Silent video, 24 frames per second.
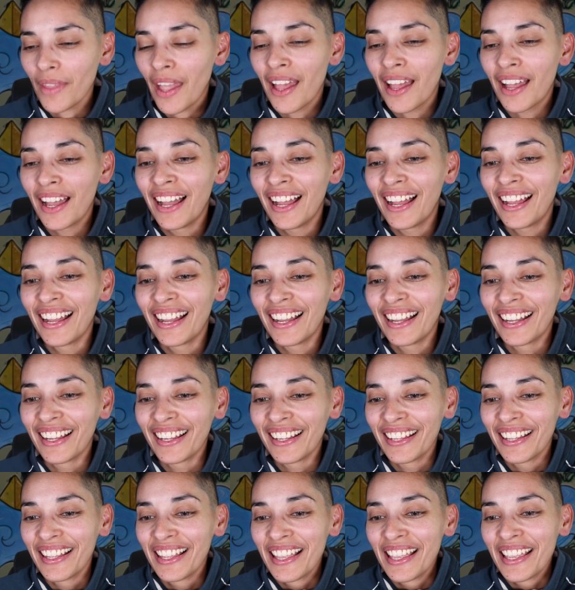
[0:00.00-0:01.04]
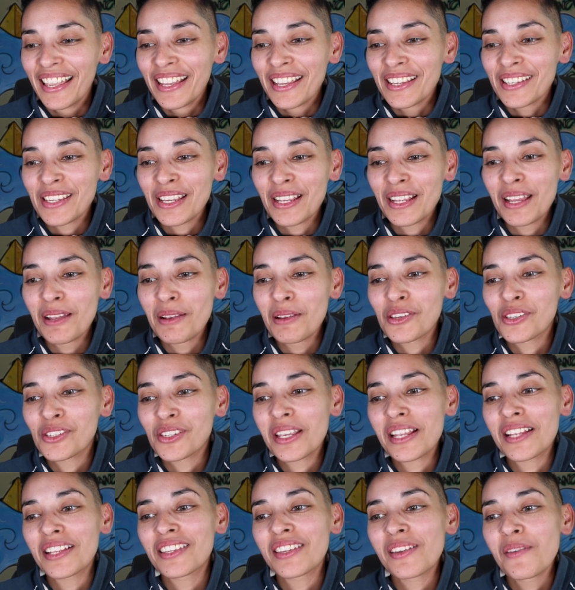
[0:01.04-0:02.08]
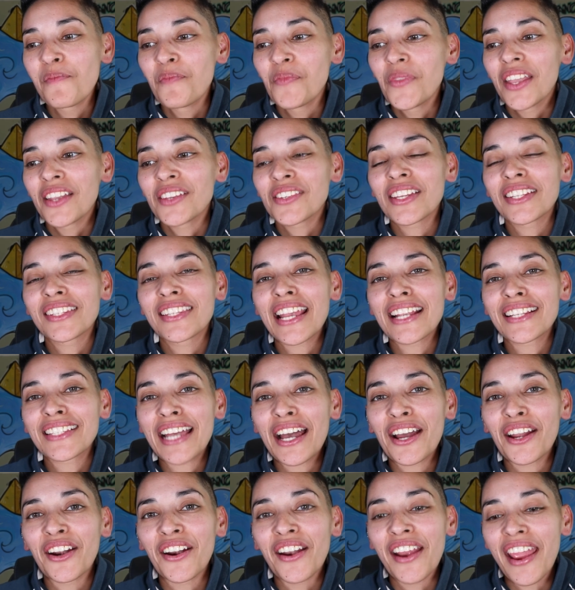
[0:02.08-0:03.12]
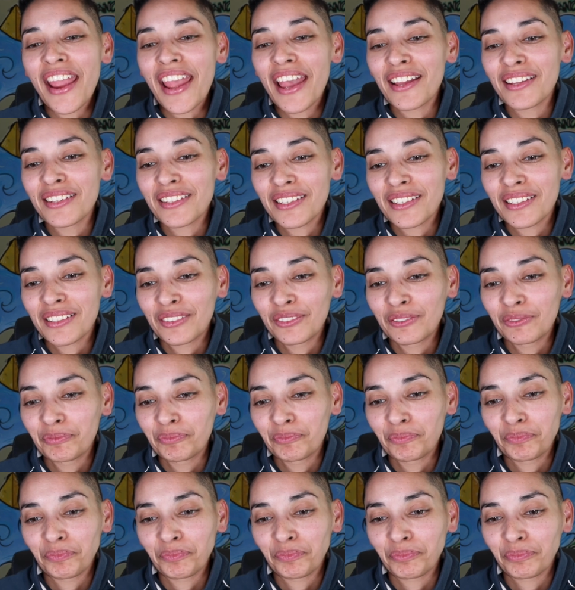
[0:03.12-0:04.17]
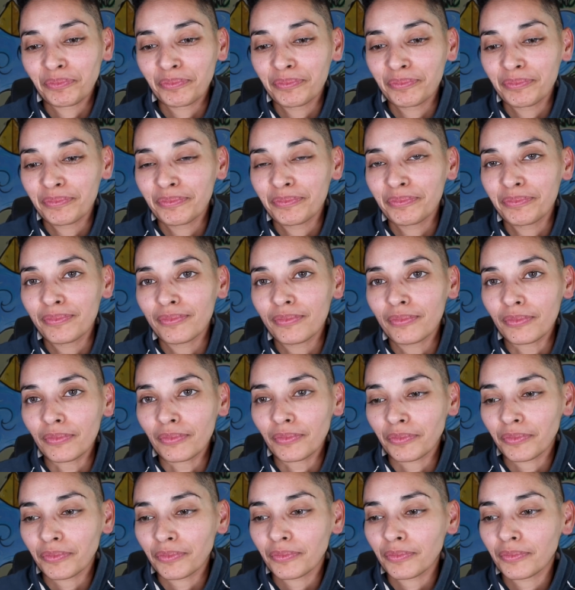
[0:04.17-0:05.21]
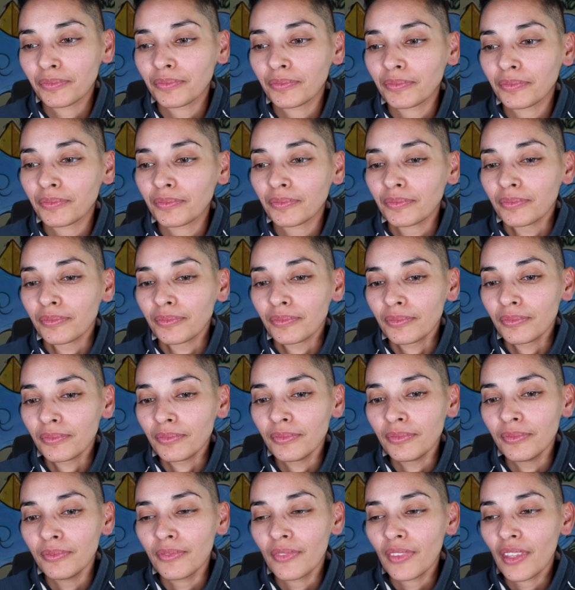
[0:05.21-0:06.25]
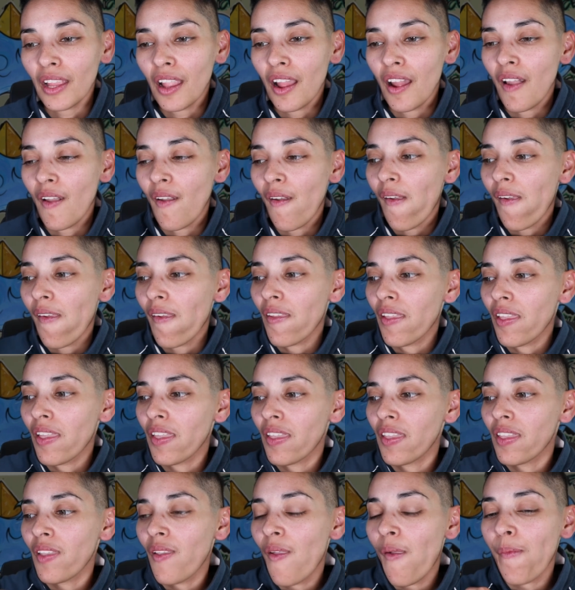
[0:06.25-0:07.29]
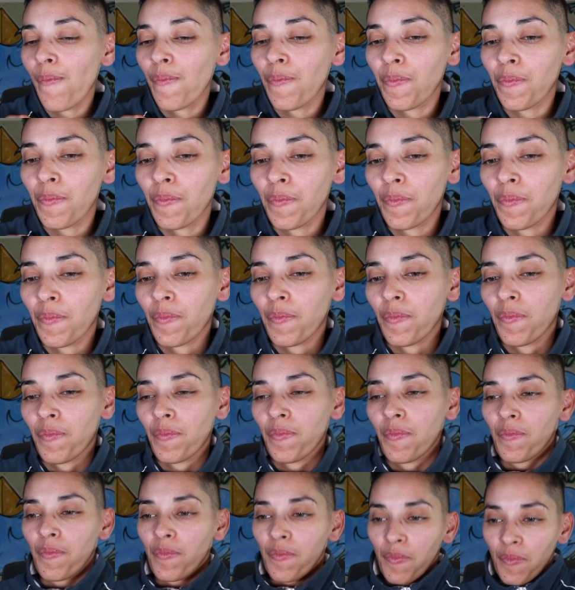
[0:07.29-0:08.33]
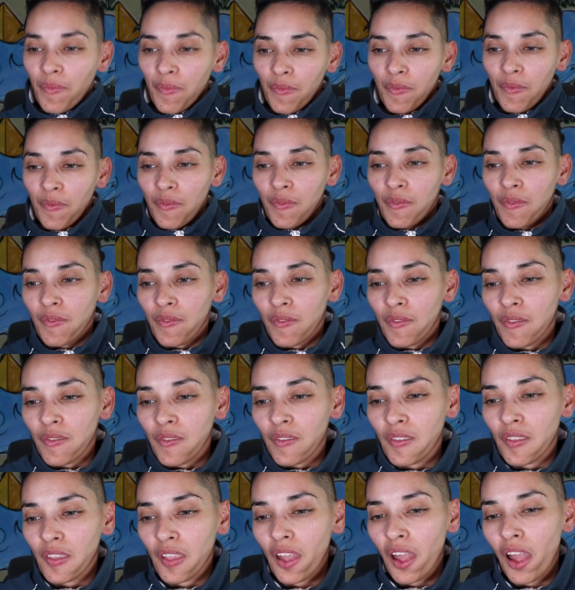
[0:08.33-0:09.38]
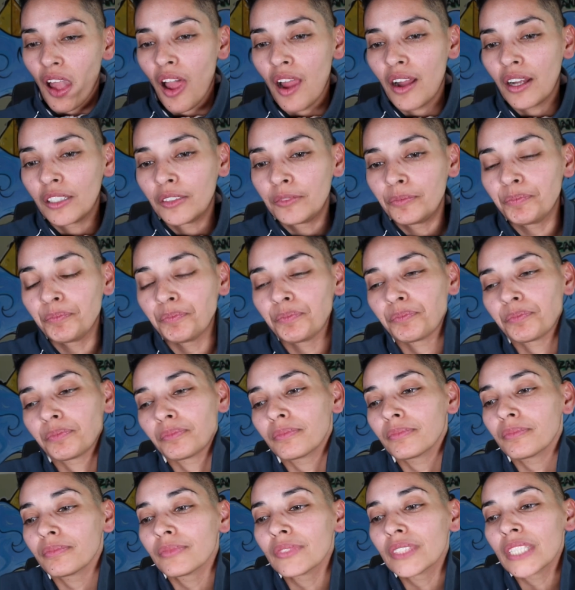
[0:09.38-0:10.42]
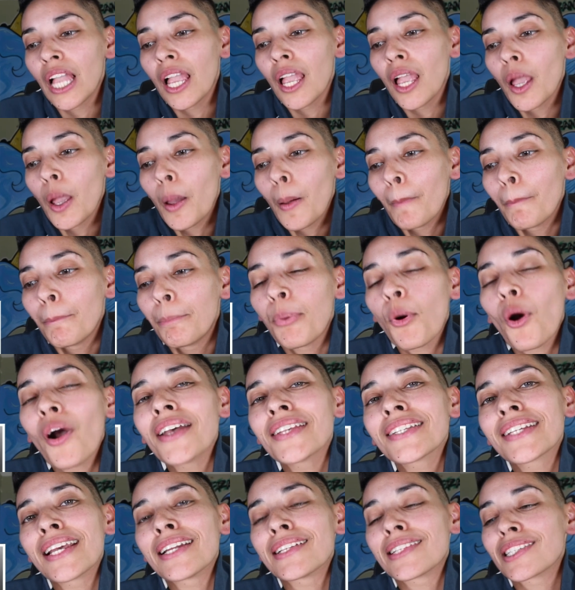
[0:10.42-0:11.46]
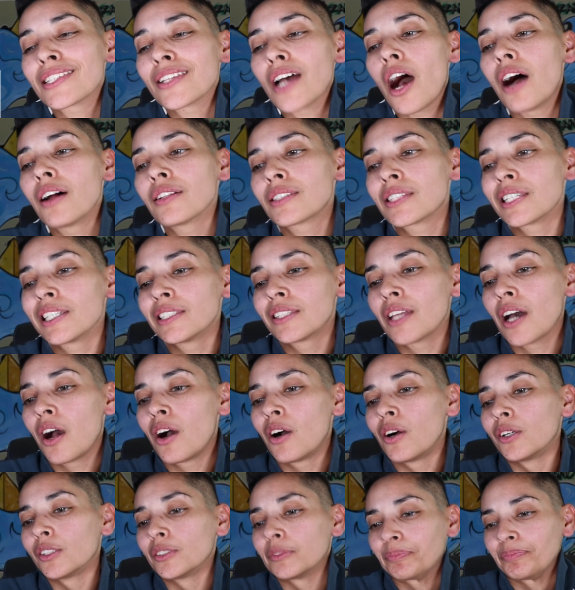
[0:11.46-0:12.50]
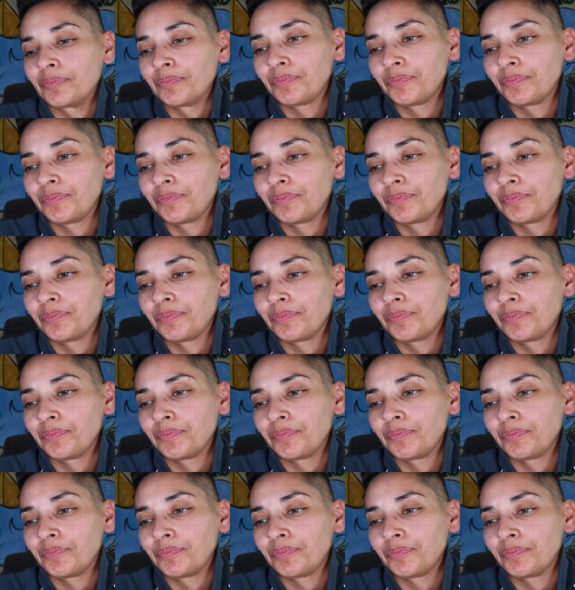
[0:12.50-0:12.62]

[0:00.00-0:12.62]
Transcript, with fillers: she, she, she, takes out her hand. I don't live with him. So? Like, you should know better to, to be pranking me like that. It was a prank. bro. Like, I don't get down. Boys get salty, though.